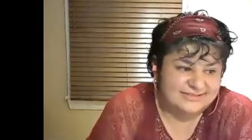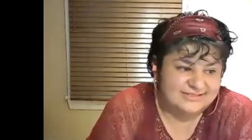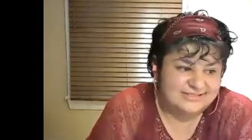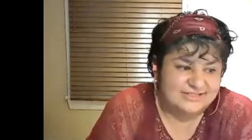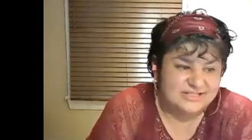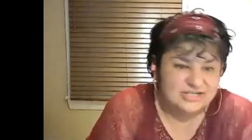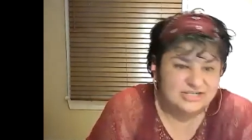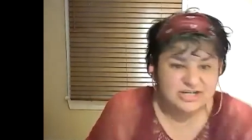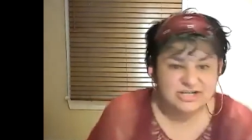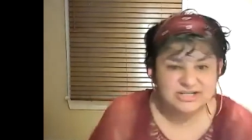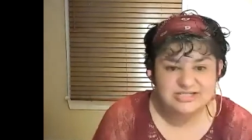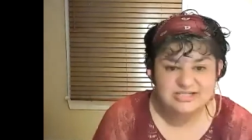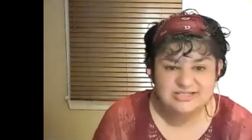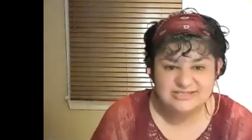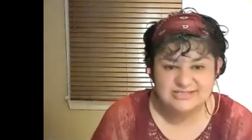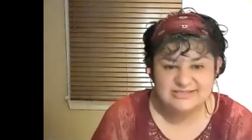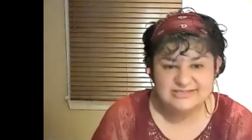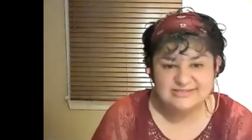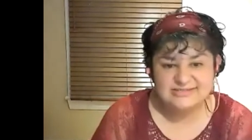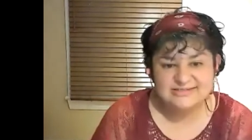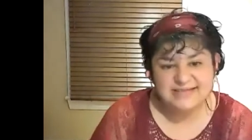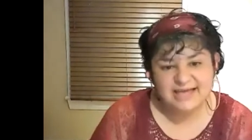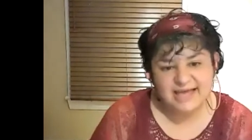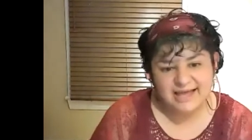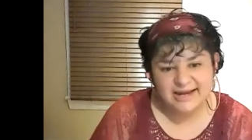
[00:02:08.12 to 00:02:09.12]

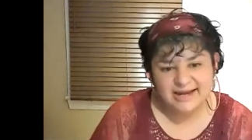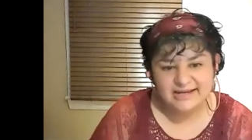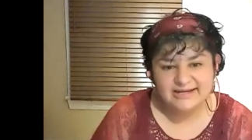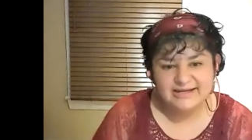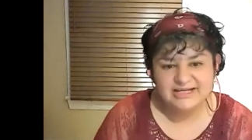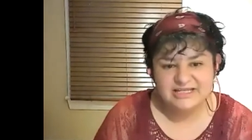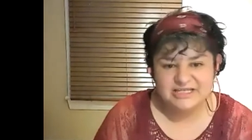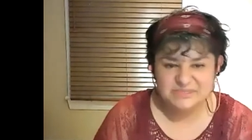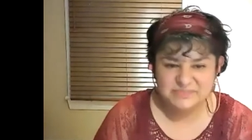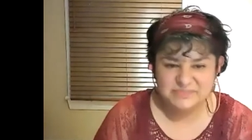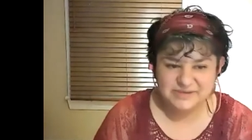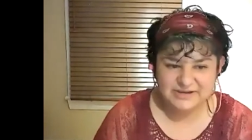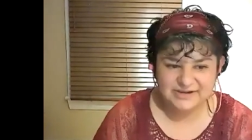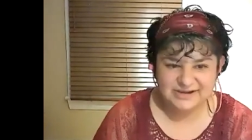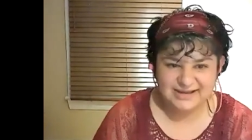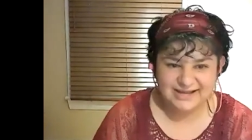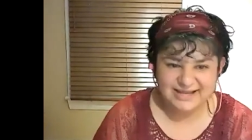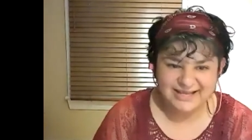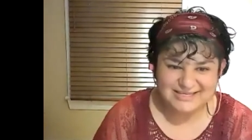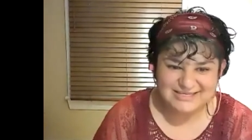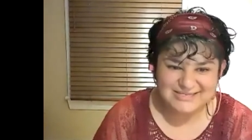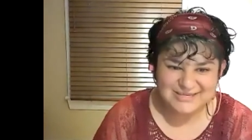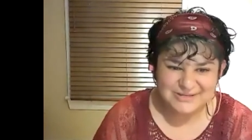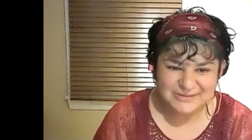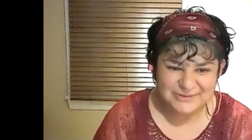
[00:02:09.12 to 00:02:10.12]
just had an
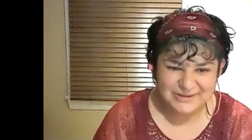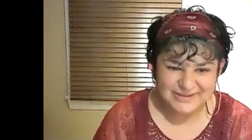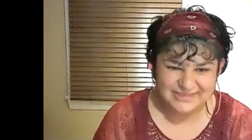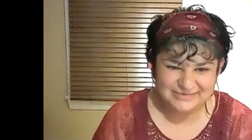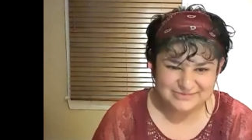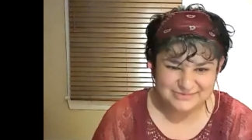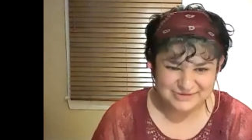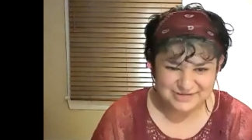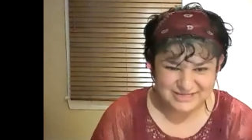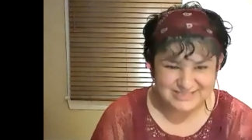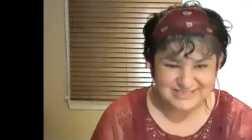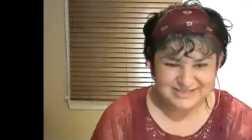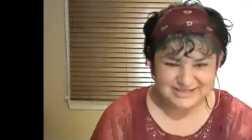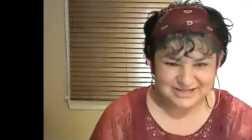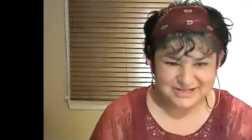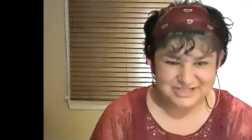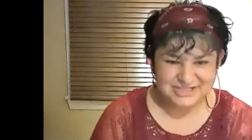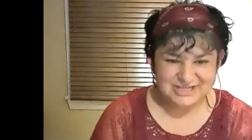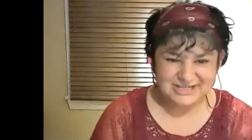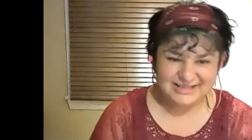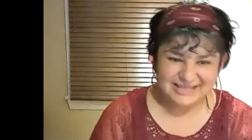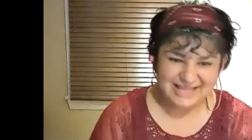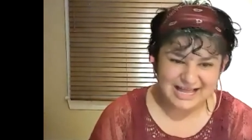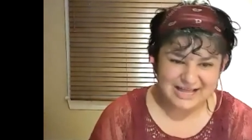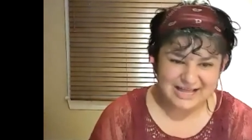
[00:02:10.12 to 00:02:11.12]
experience with
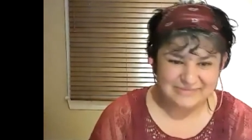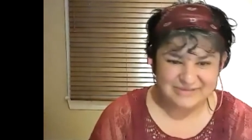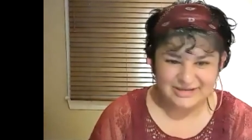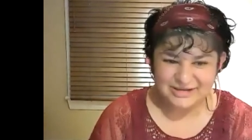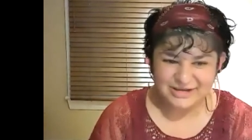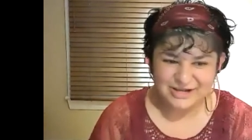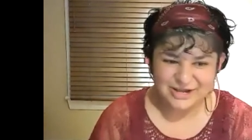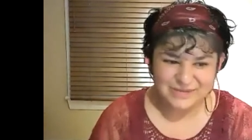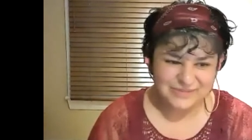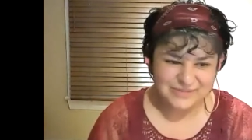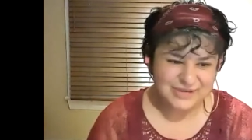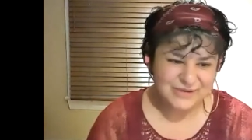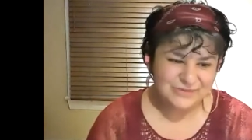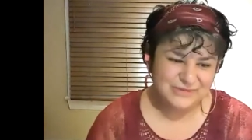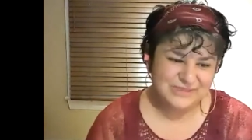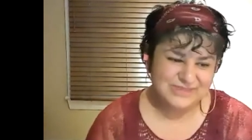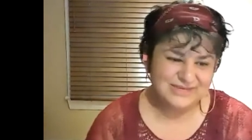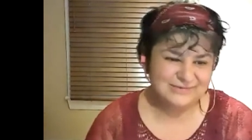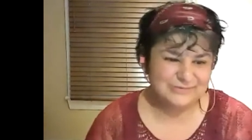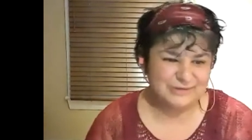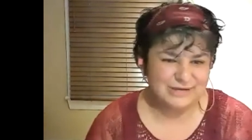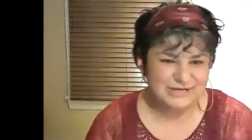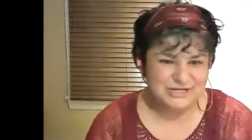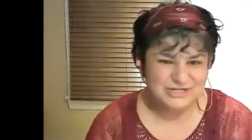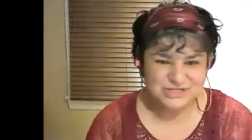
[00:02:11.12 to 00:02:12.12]
research and lab and coming
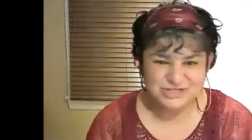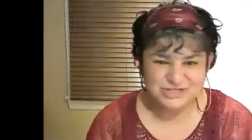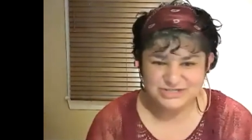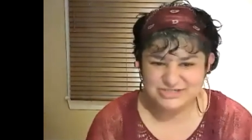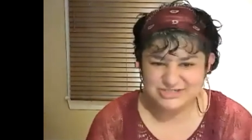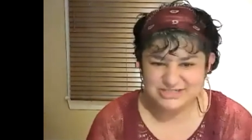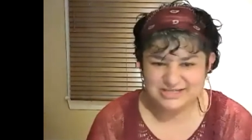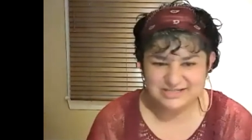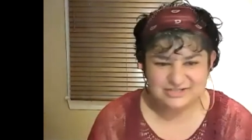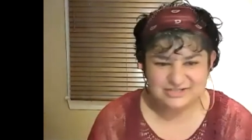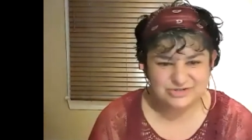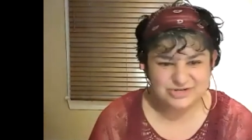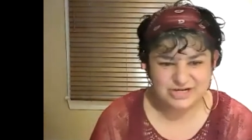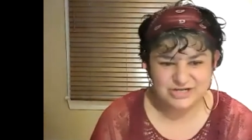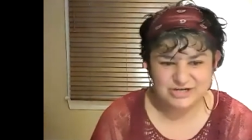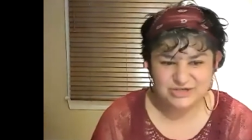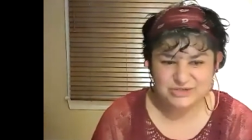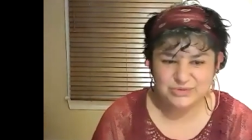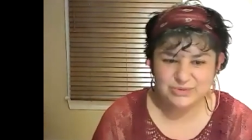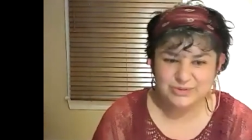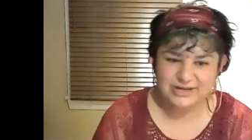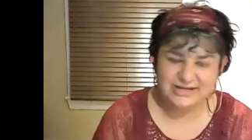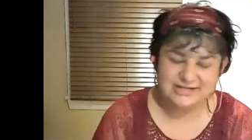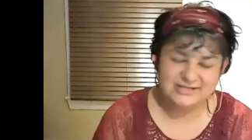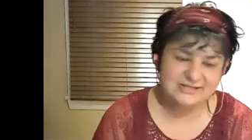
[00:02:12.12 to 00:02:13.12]
with questions and trying
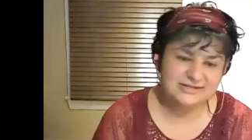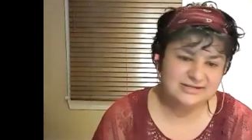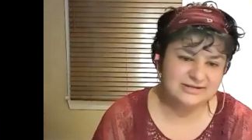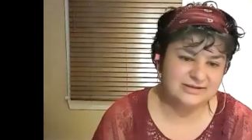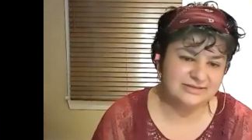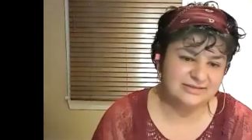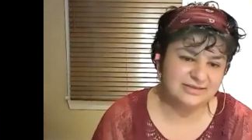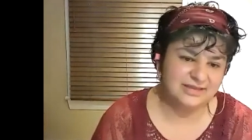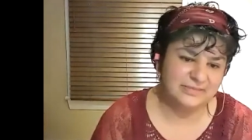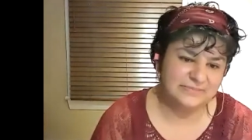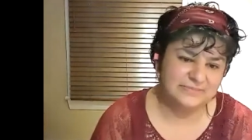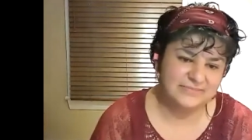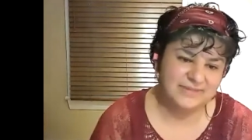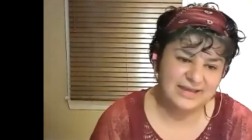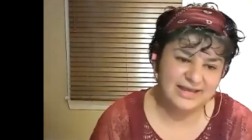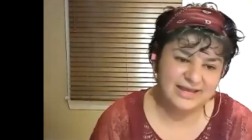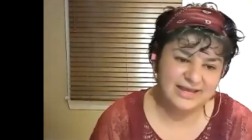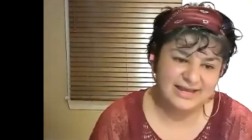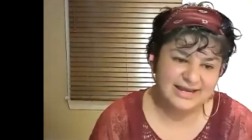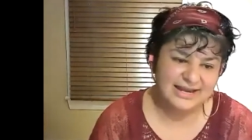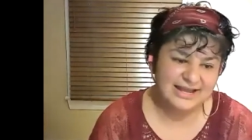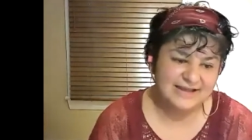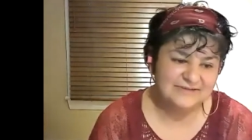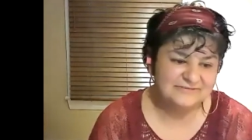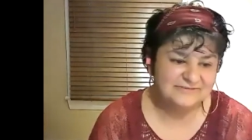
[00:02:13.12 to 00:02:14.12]
to answer them.
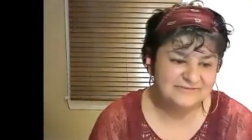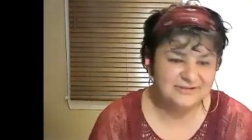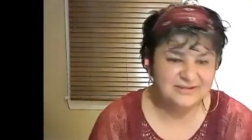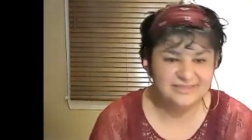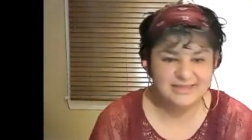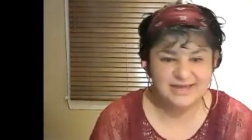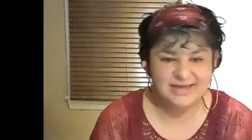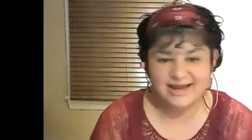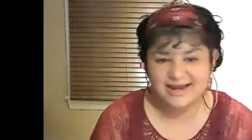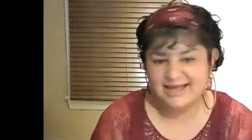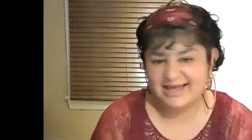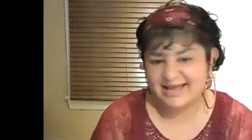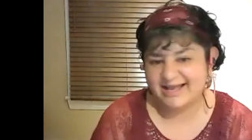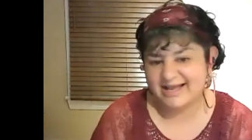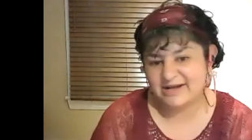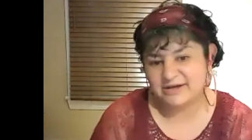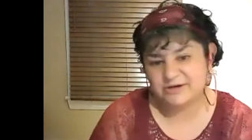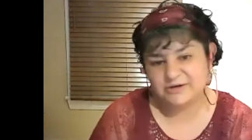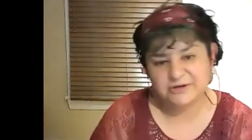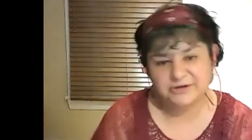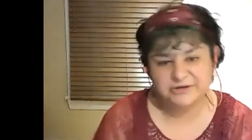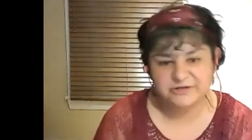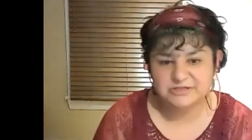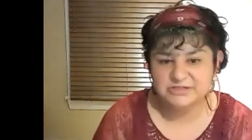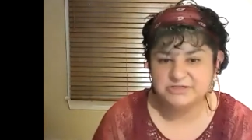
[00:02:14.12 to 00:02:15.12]
And after that, I got
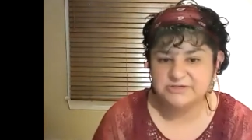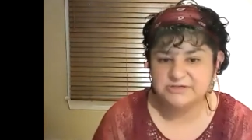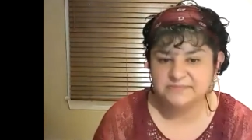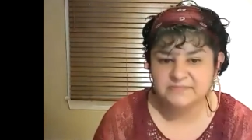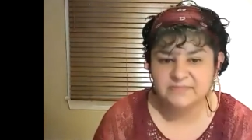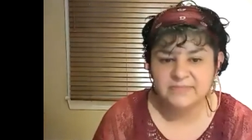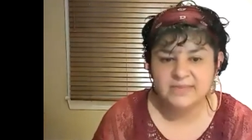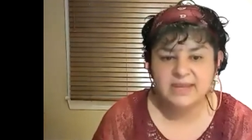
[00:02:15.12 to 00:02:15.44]
hooked.